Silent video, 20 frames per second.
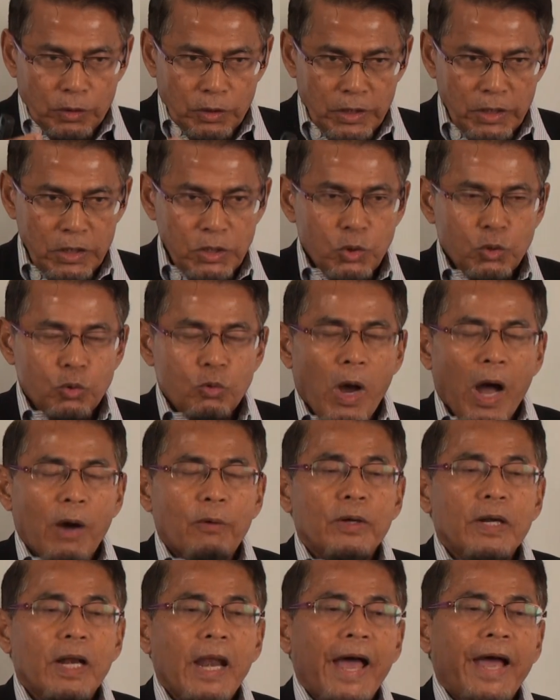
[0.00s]
into
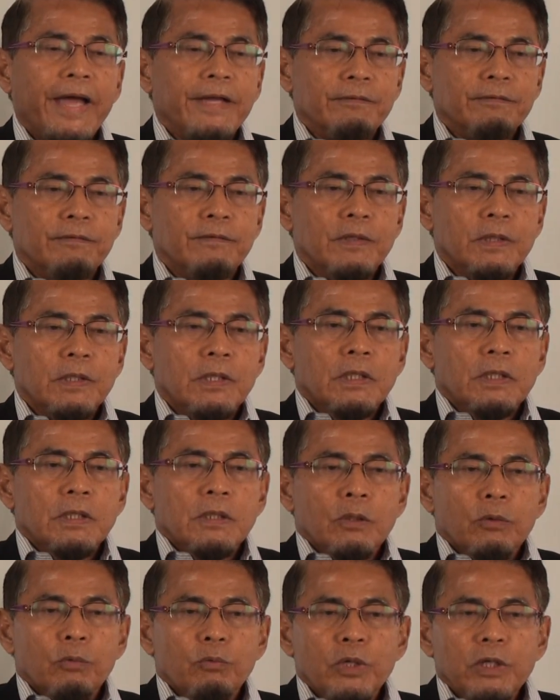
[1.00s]
our life,
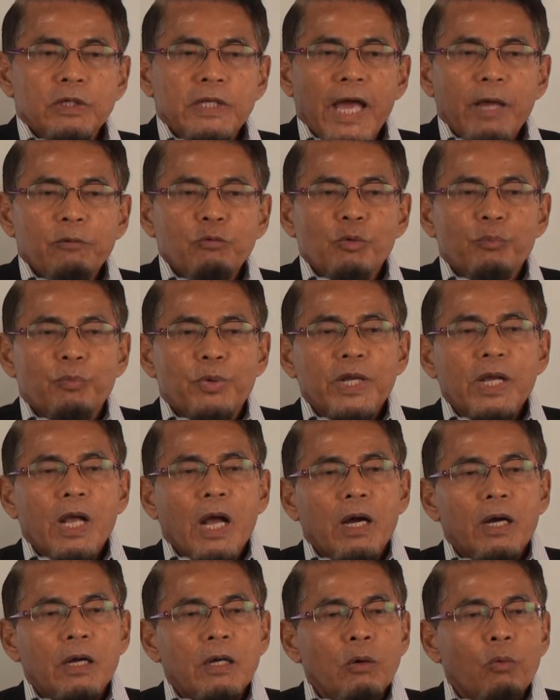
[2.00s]
we bring
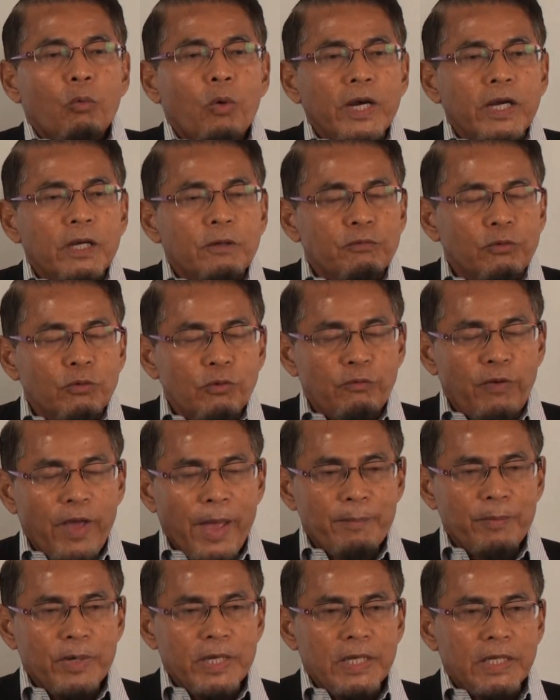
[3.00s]
a wonderful
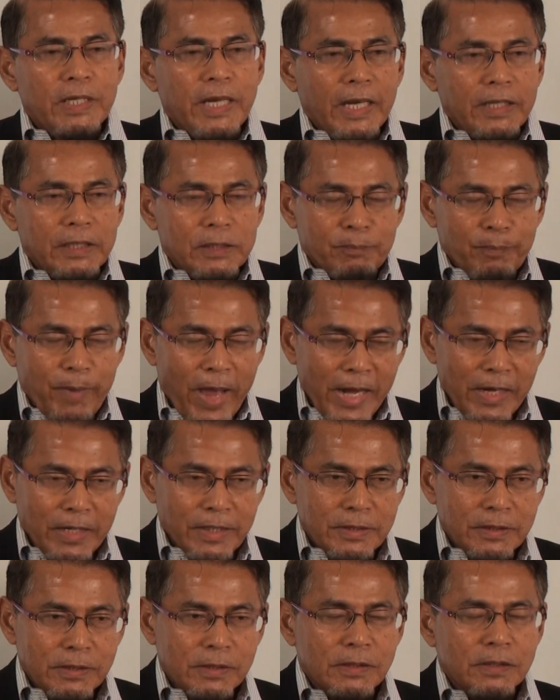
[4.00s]
family that is
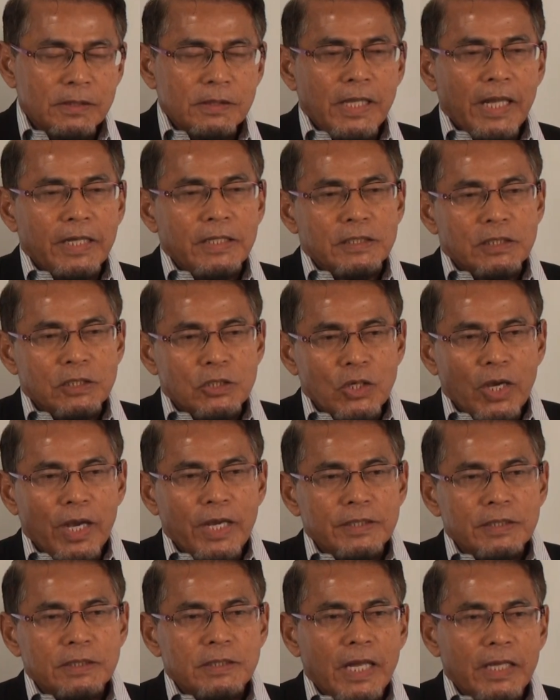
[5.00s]
balanced, that is
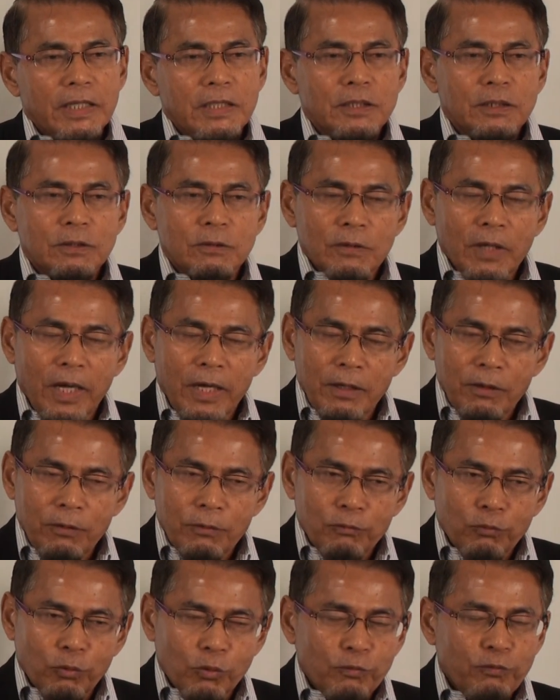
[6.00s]
just, that is
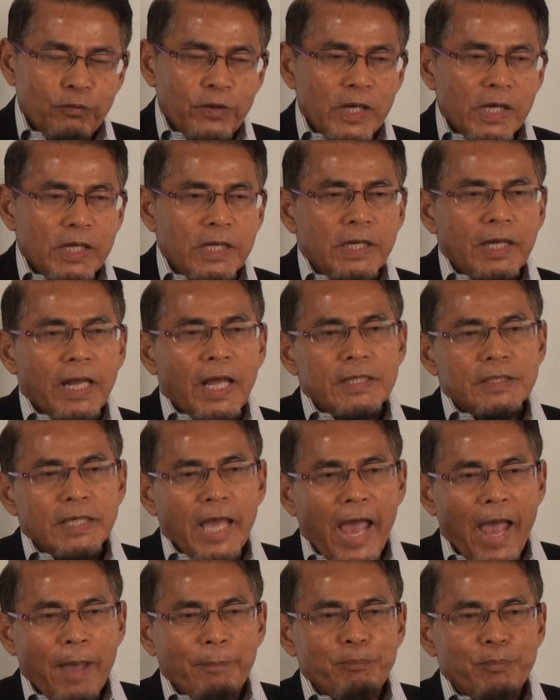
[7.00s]
fulfilling, that is
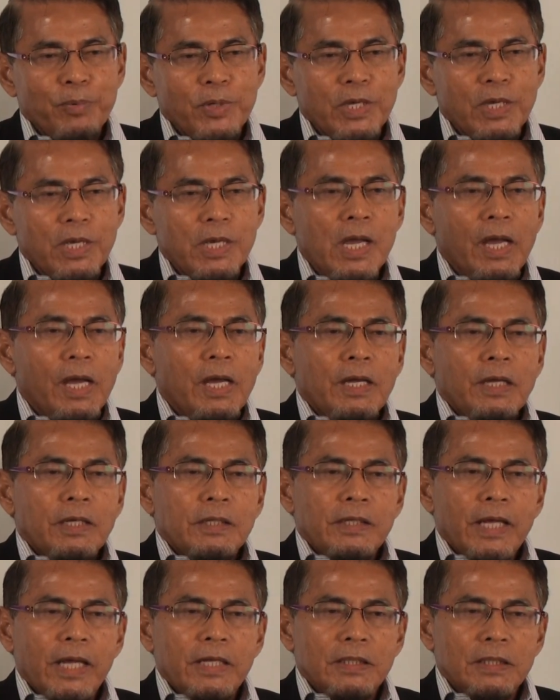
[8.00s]
happy,
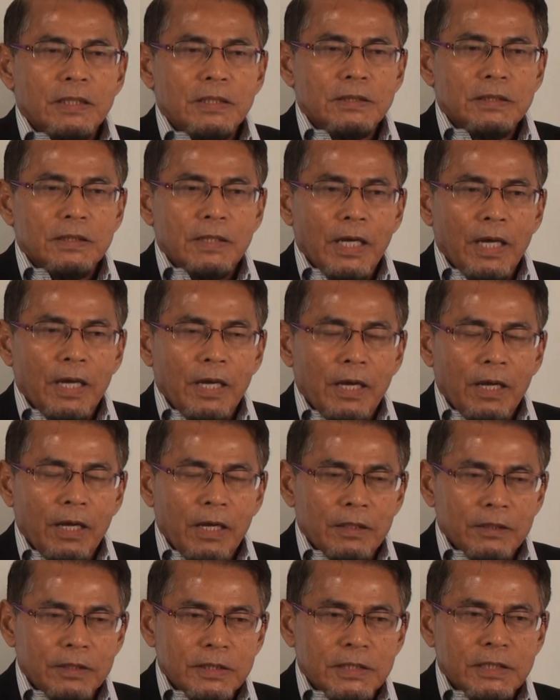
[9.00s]
that is
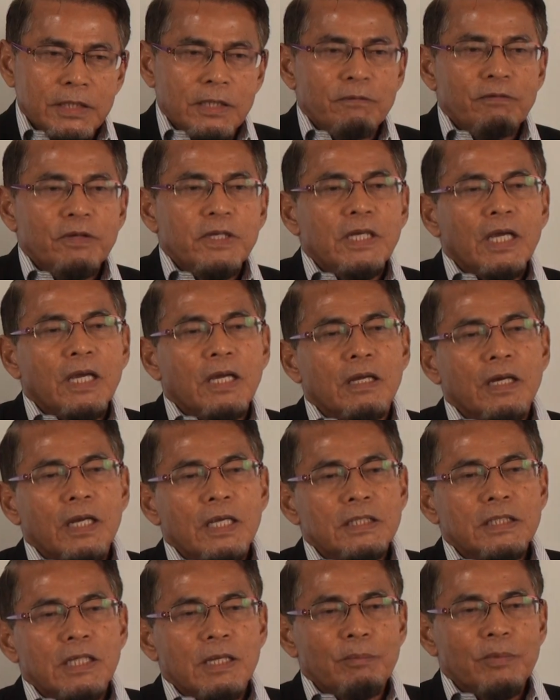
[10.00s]
receiving the
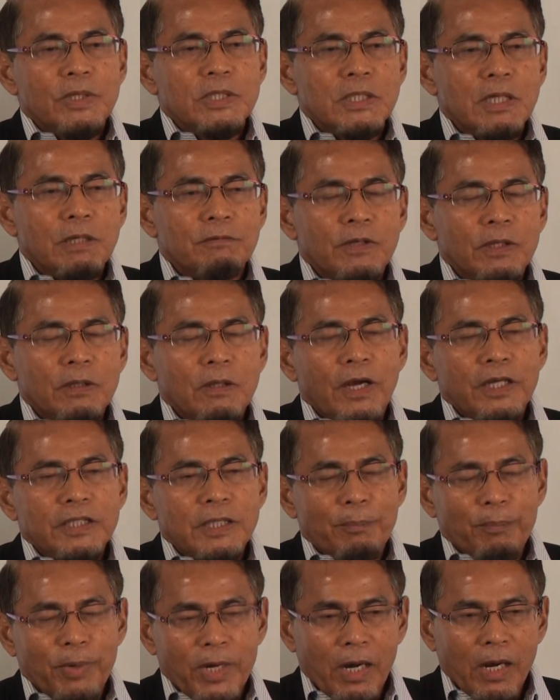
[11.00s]
grace, the mercy of Allah,
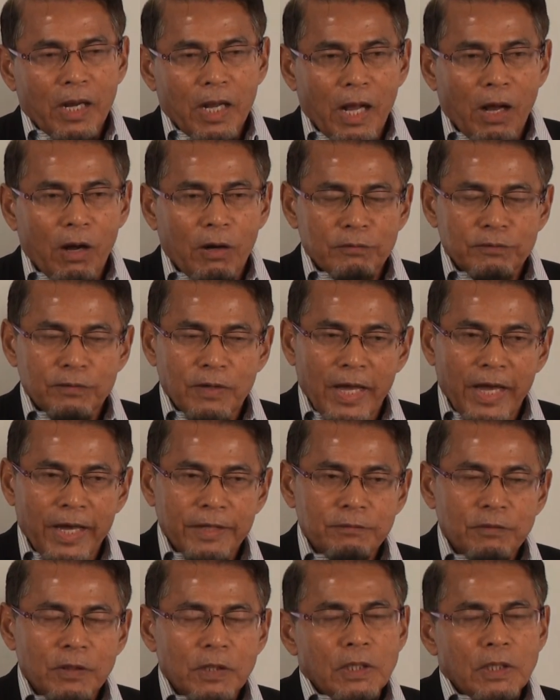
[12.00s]
the barakah of life,